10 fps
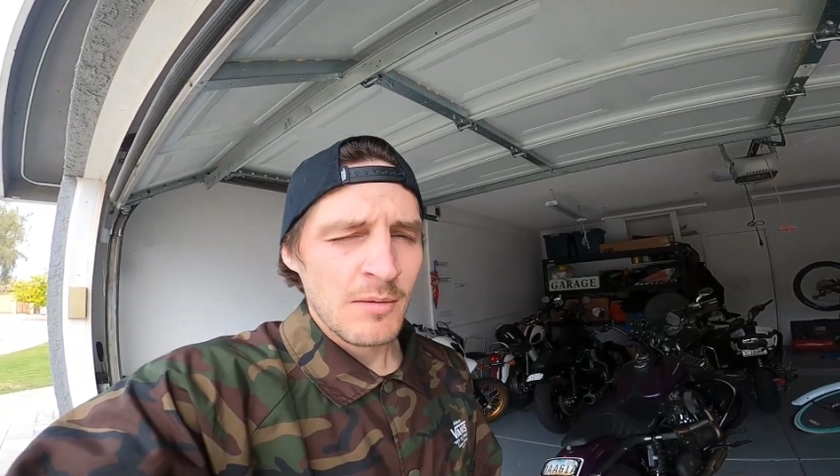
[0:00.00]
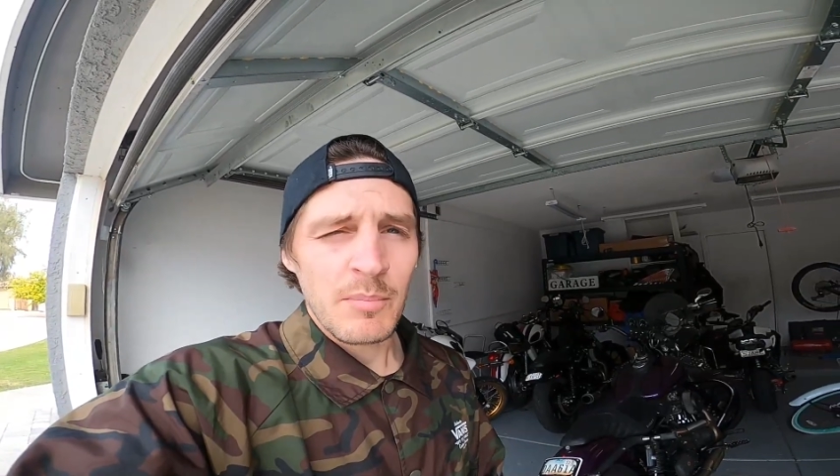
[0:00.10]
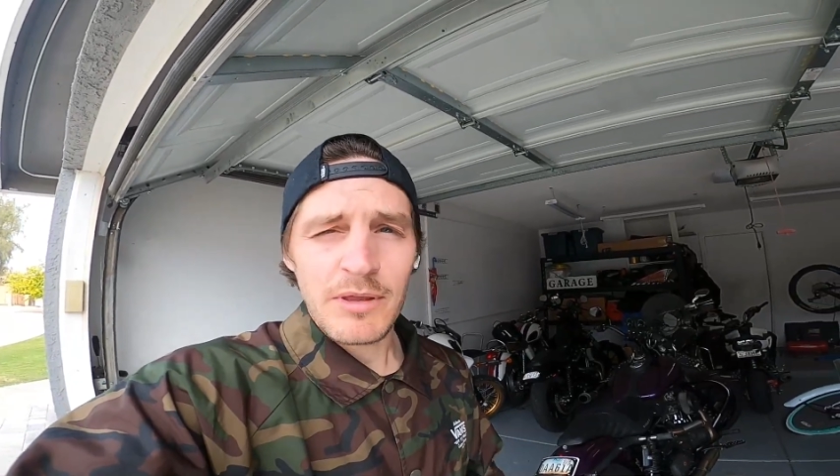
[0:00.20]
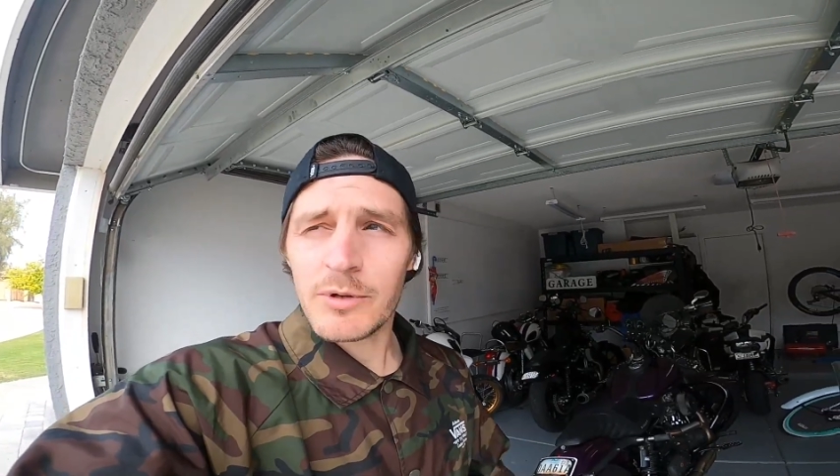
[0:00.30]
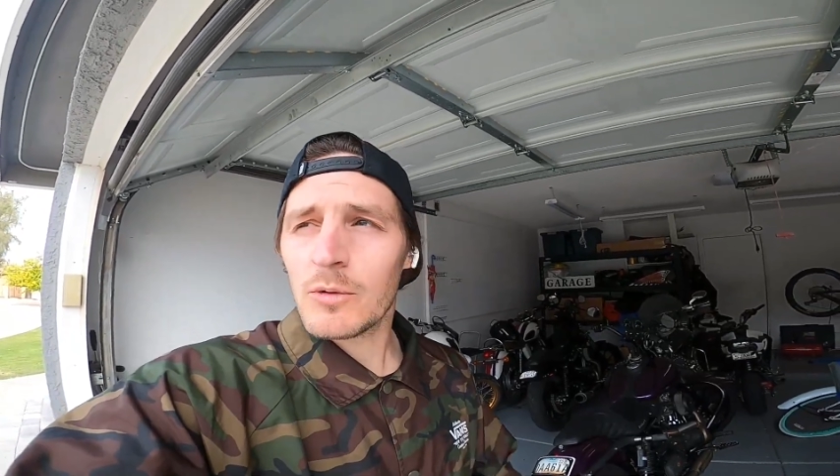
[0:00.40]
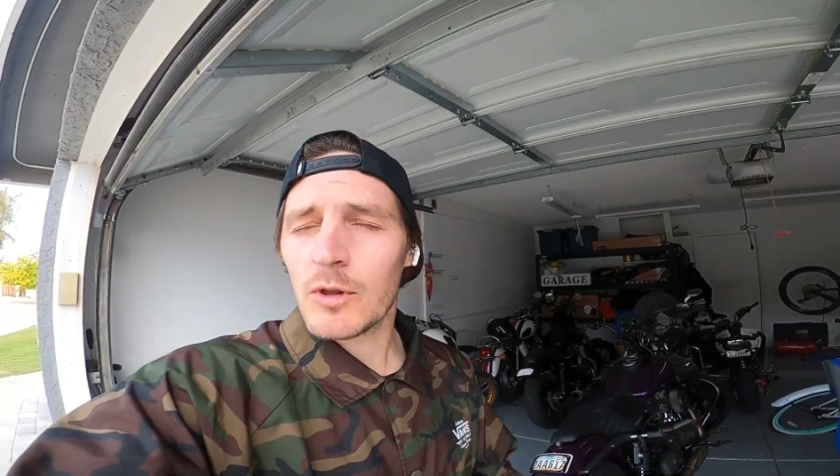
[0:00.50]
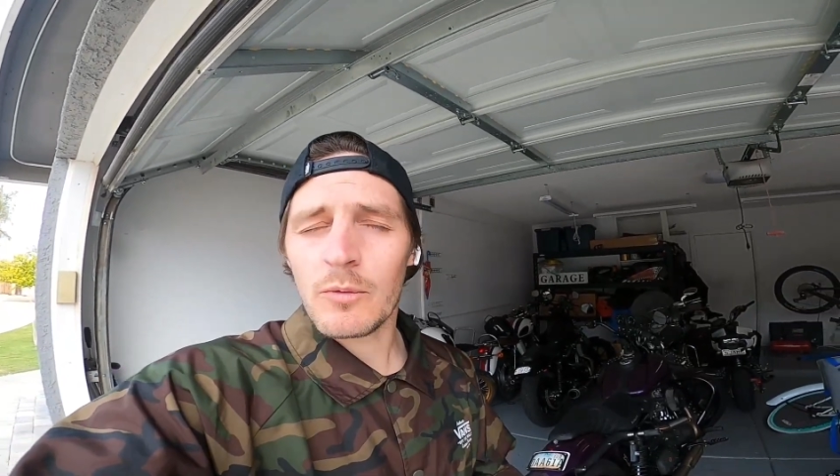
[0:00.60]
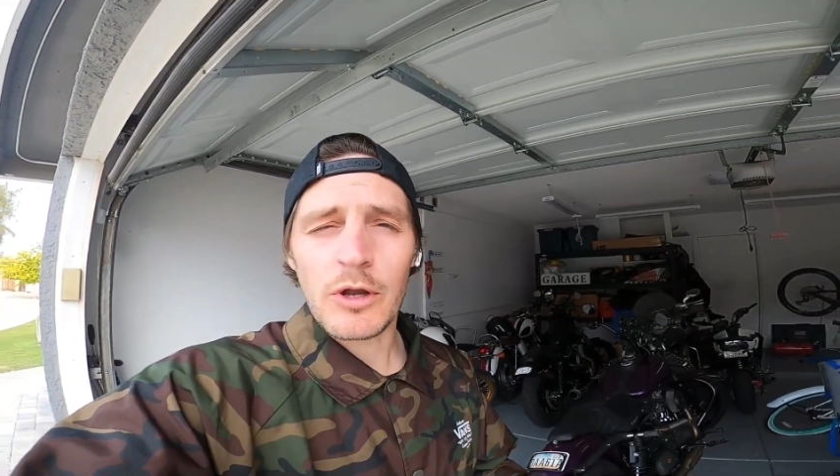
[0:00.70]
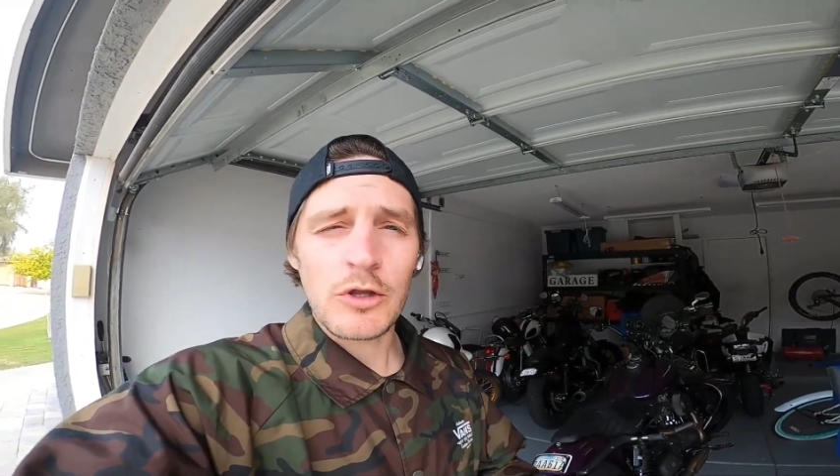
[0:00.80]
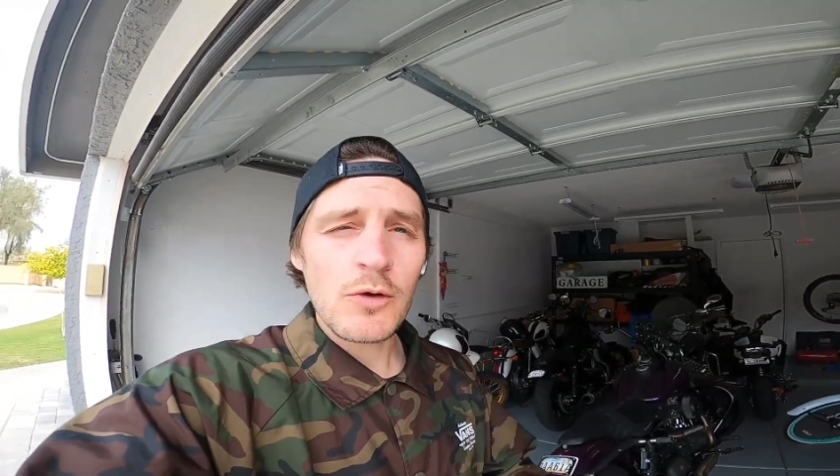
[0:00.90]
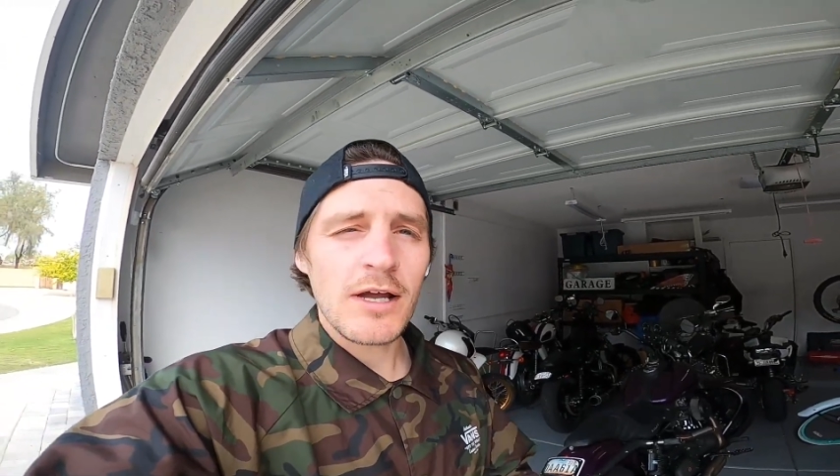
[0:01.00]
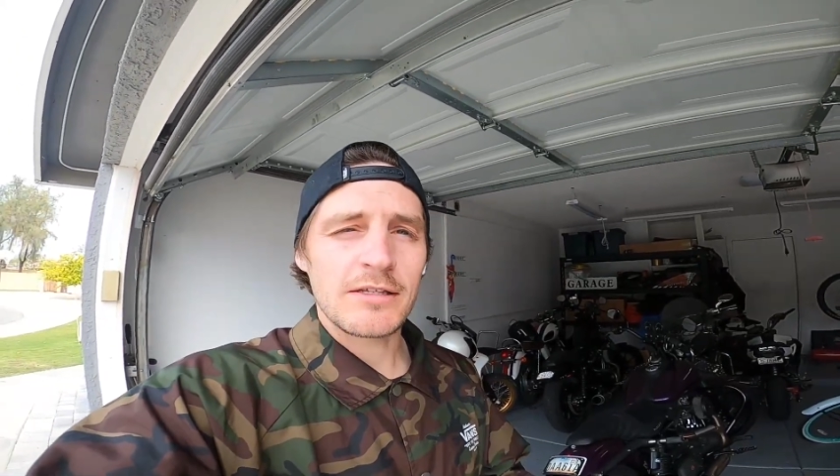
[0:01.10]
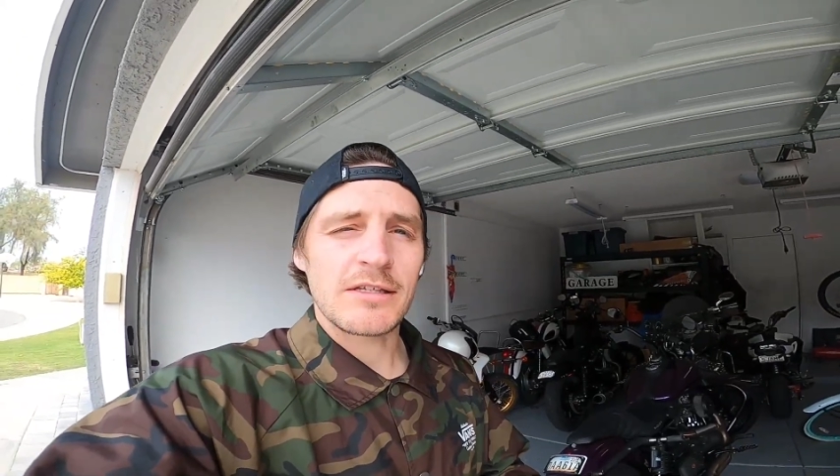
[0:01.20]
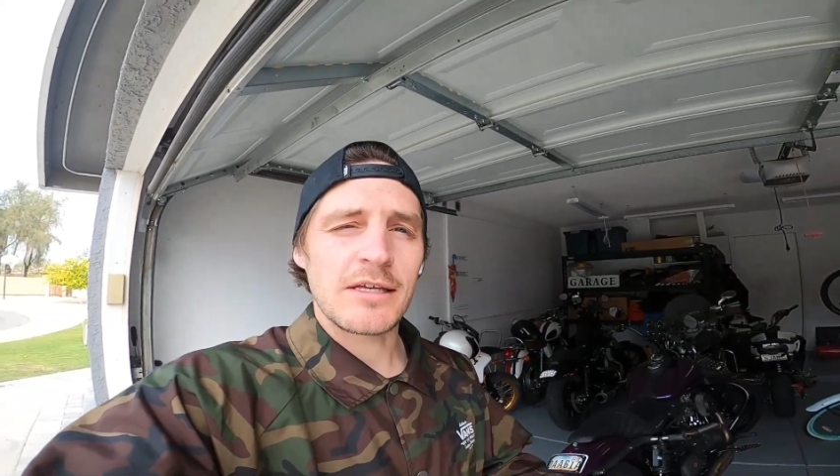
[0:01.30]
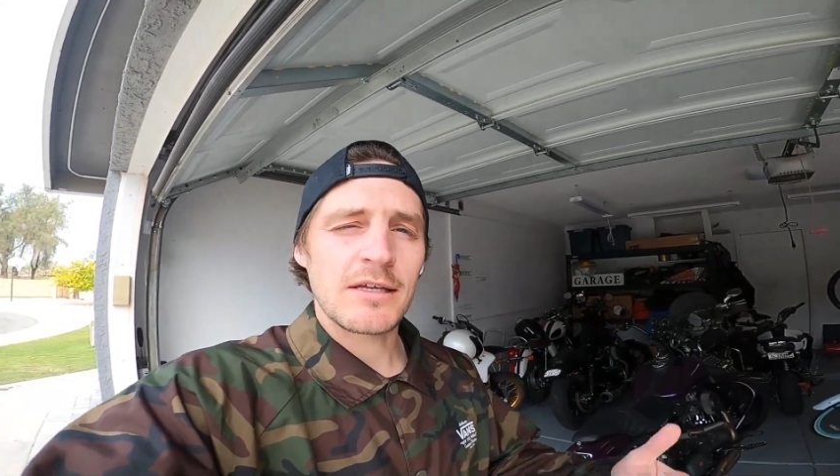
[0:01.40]
But let me know below what you
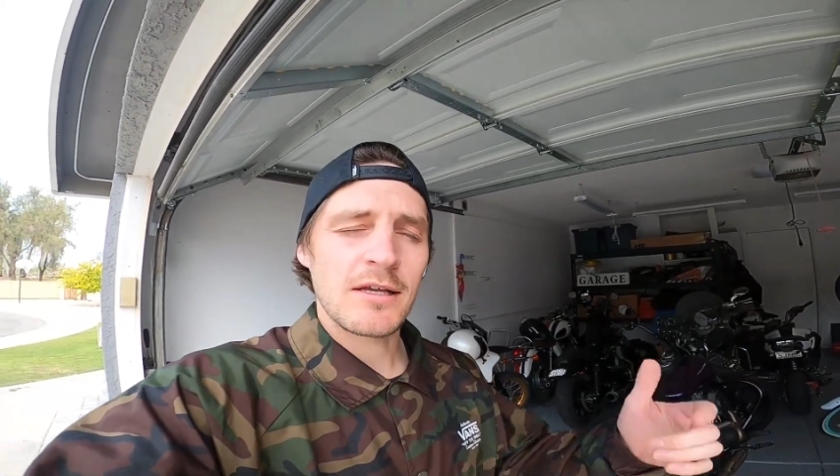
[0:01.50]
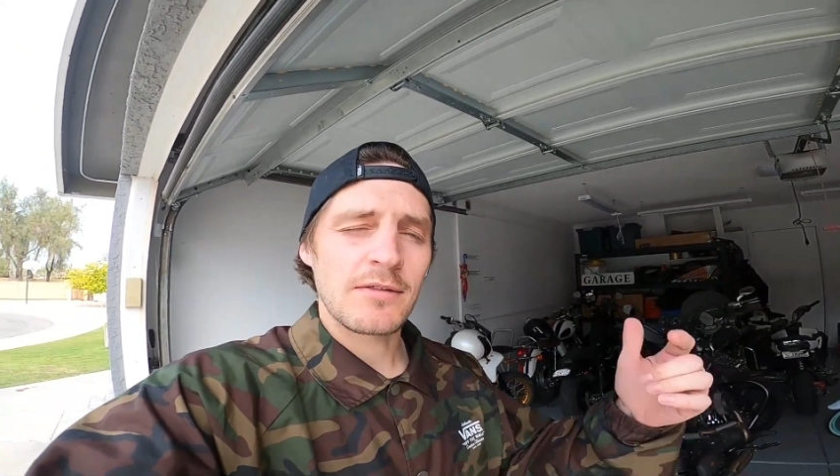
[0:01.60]
guys think.